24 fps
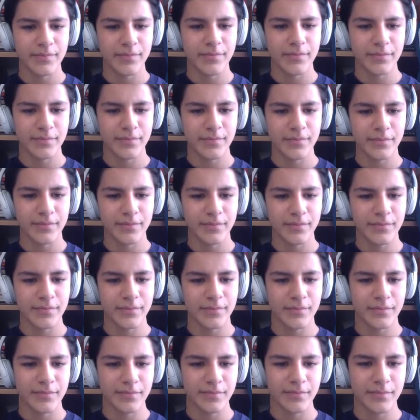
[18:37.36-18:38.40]

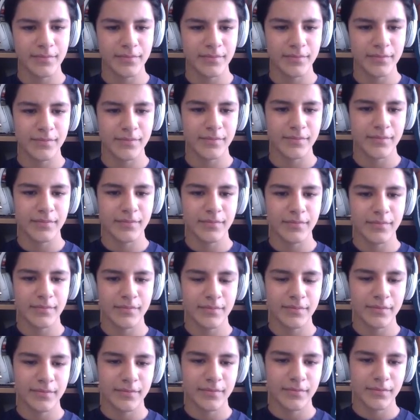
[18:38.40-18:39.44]

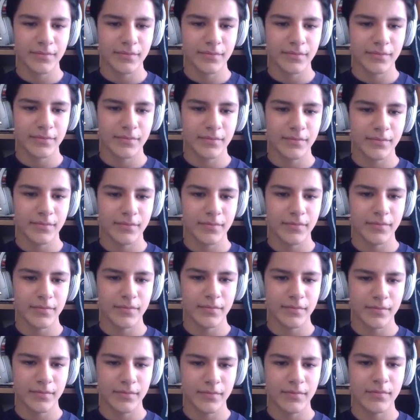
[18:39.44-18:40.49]

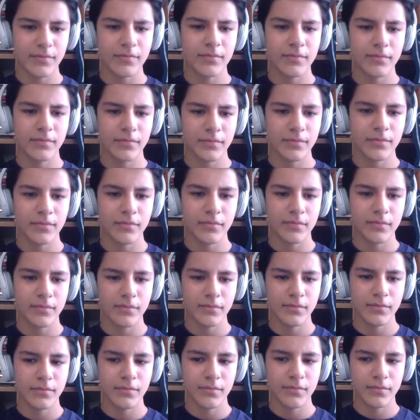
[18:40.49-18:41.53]

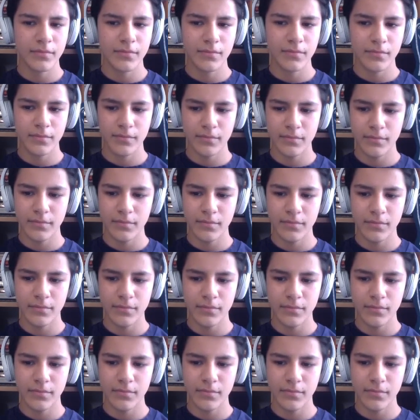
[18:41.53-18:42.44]
[no speech]